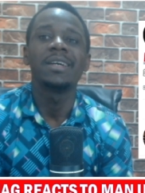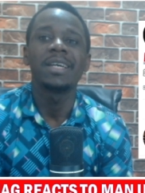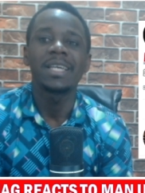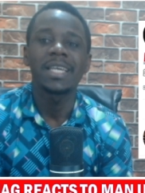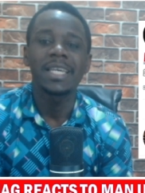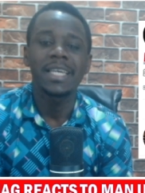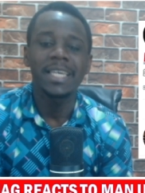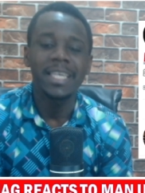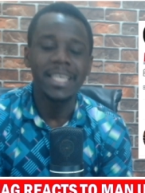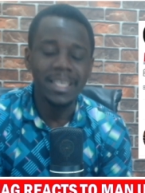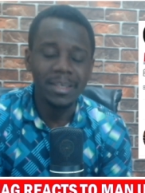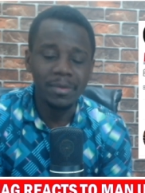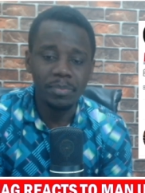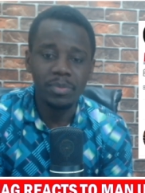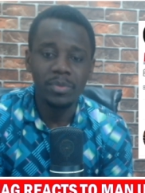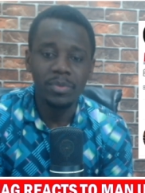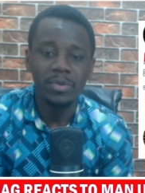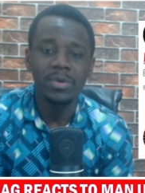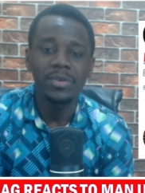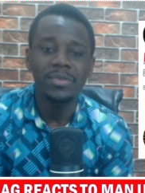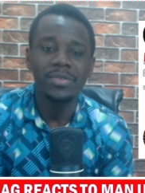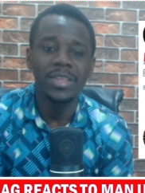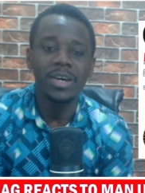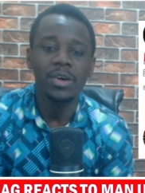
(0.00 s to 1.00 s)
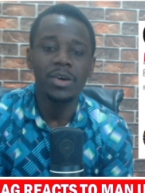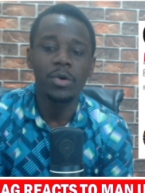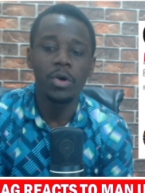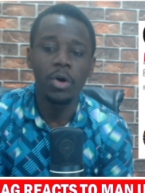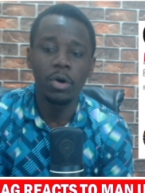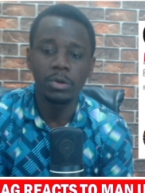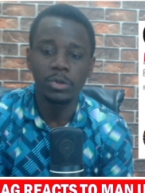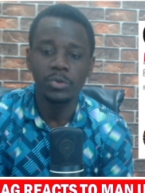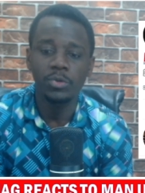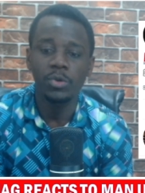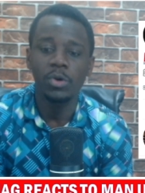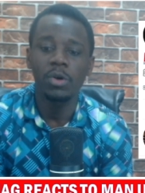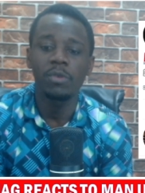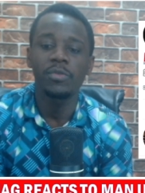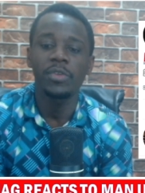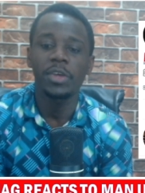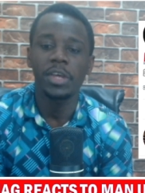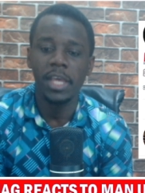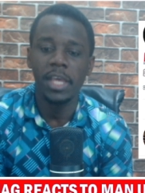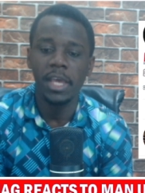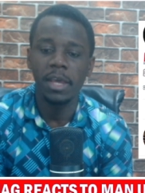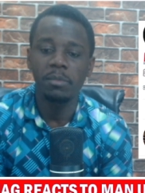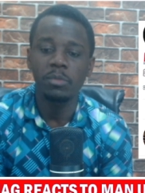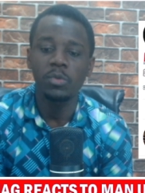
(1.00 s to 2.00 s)
keep the control of the
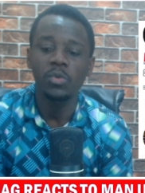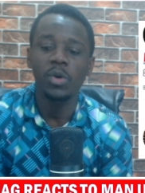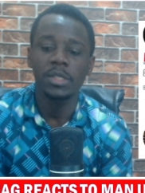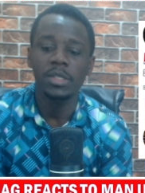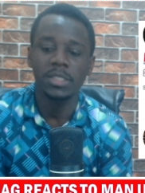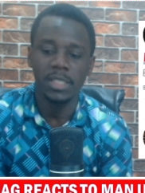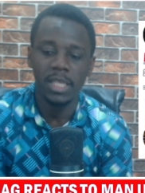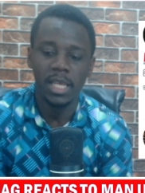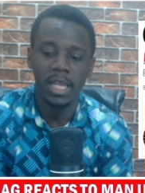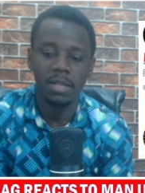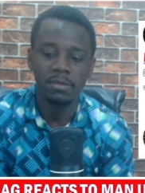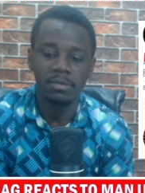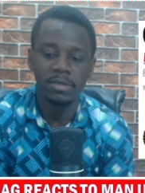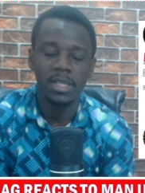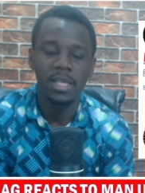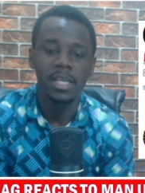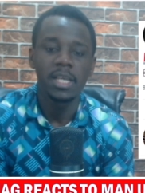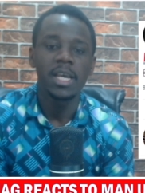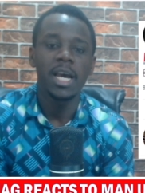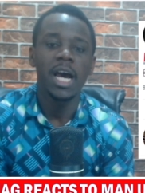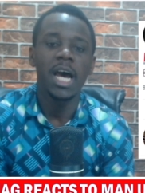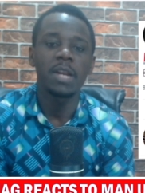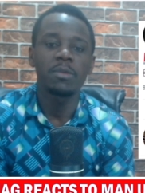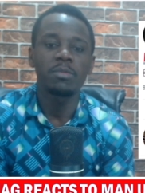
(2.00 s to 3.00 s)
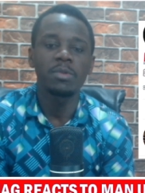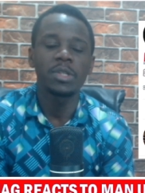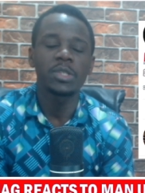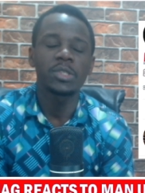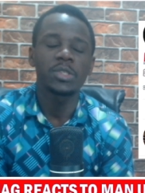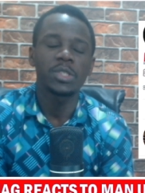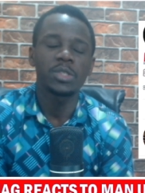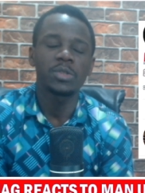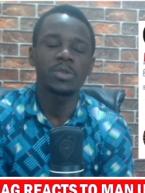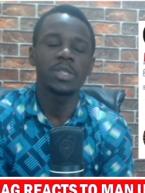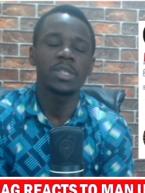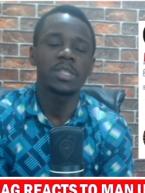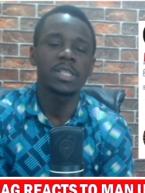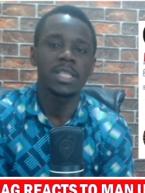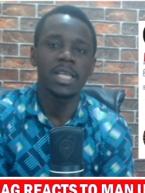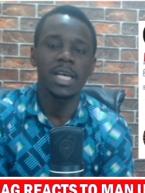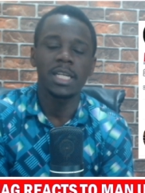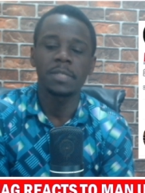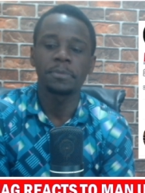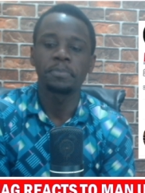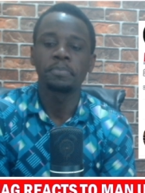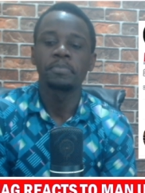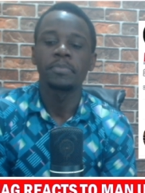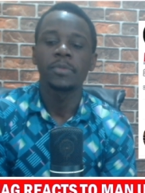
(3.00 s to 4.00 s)
game to ourselves and really see to it
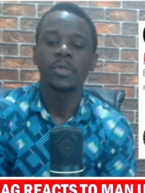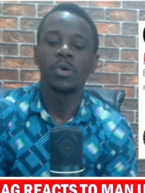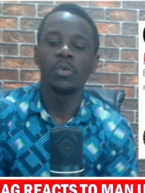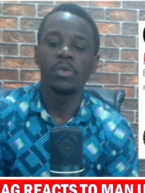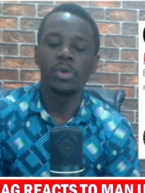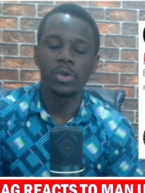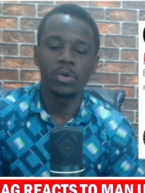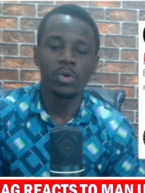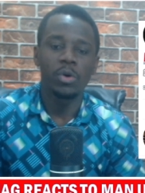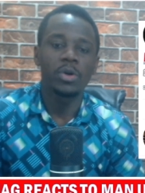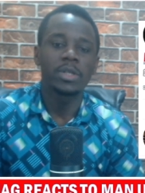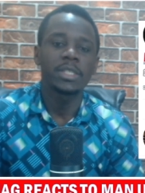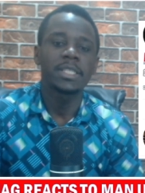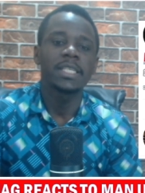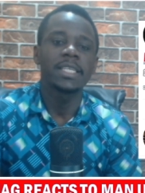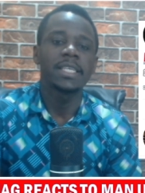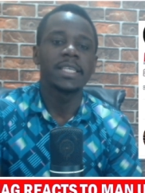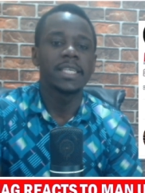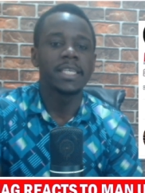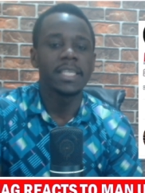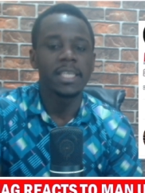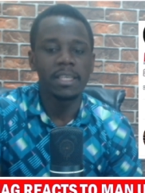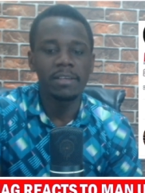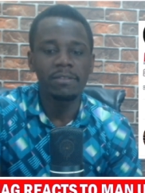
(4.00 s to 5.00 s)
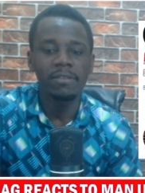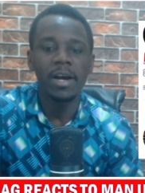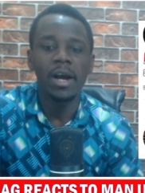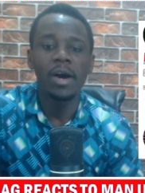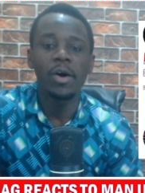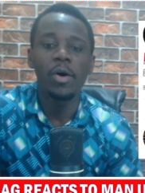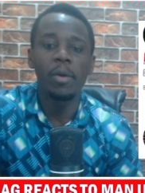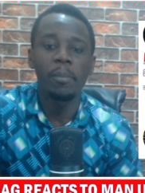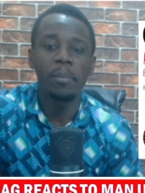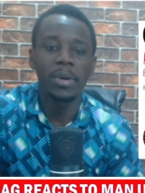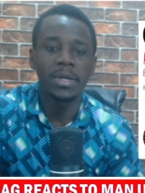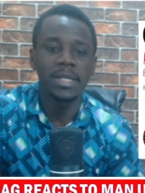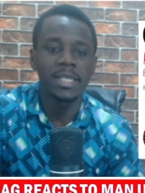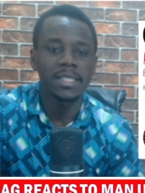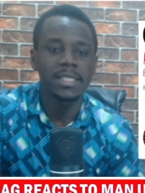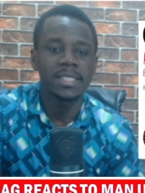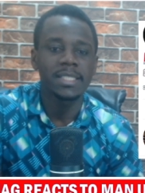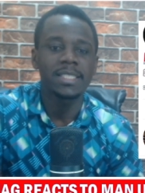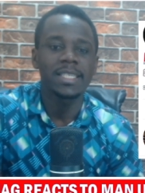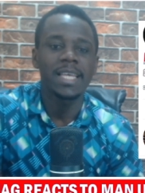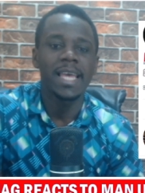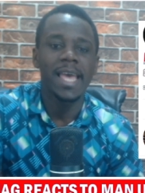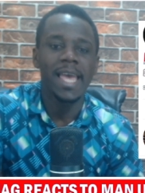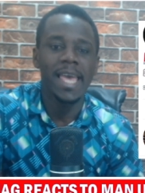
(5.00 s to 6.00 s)
that we don't give our
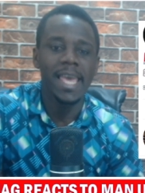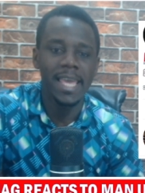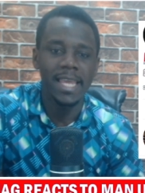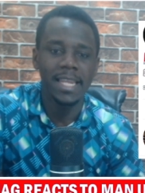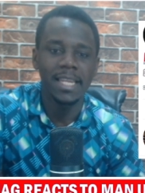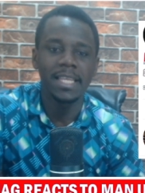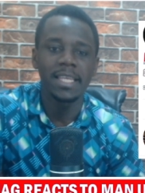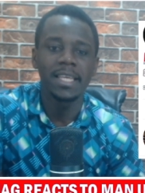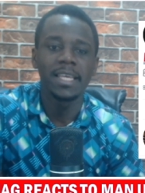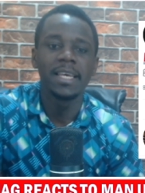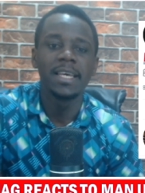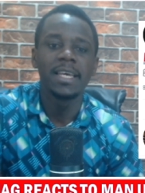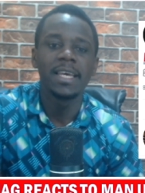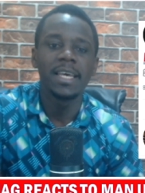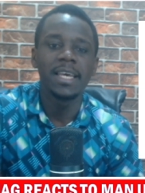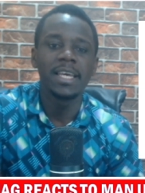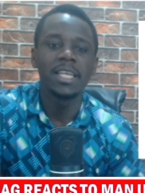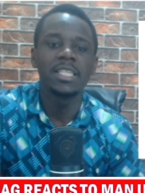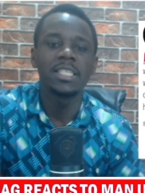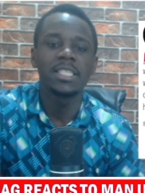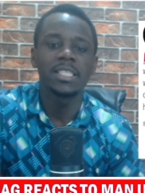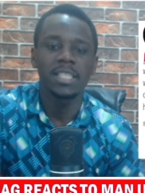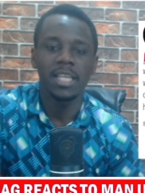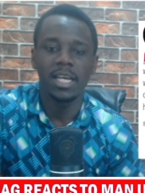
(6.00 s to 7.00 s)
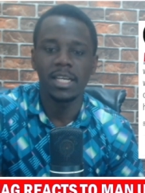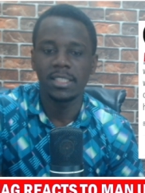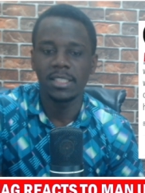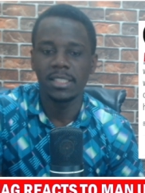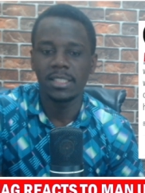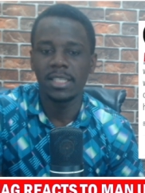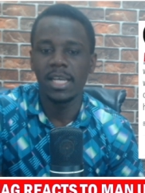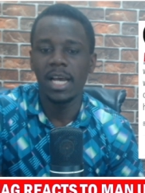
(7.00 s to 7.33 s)
opponents any chance.